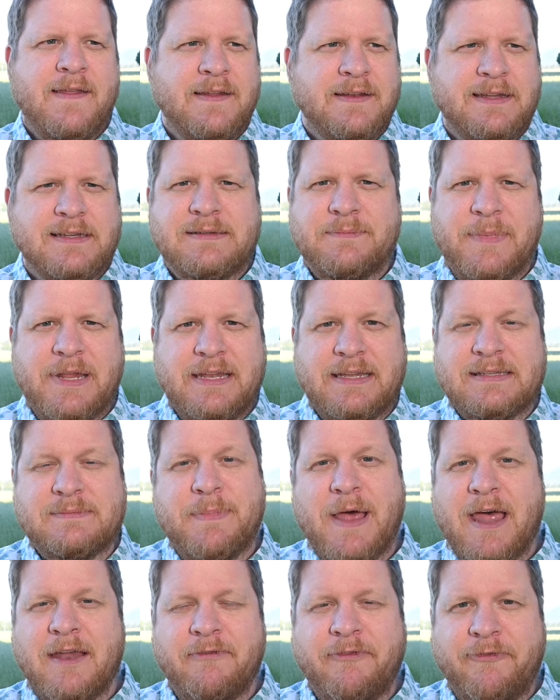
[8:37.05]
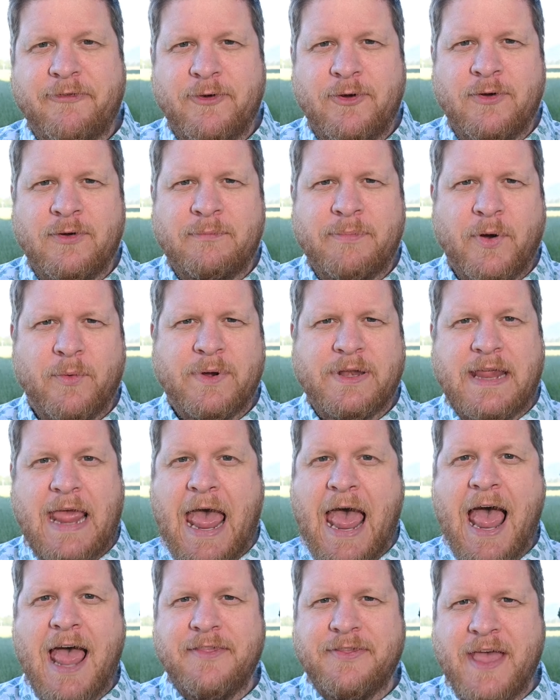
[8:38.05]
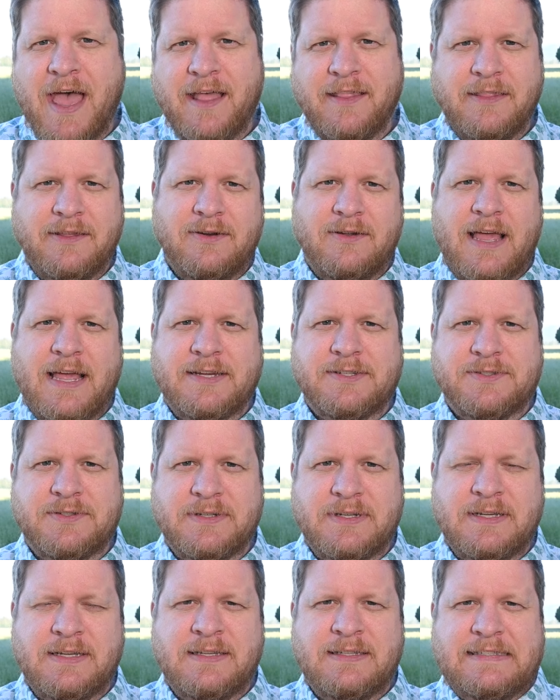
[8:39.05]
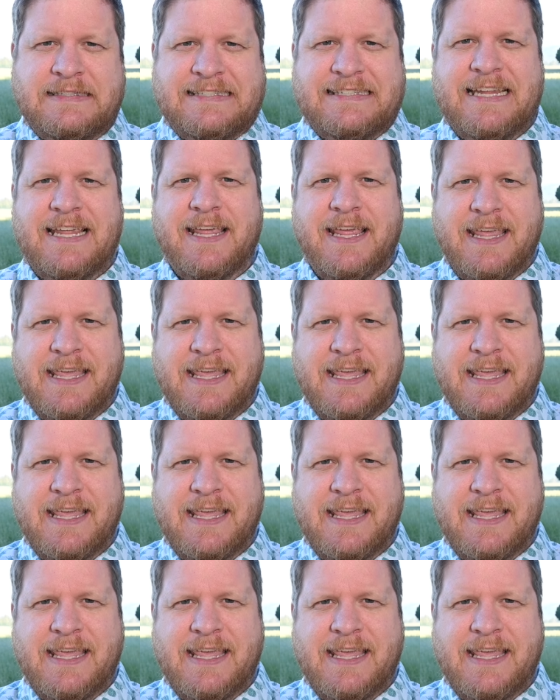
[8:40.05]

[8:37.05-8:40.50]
Doesn't mean it's bad food, but when you add that little extra zing,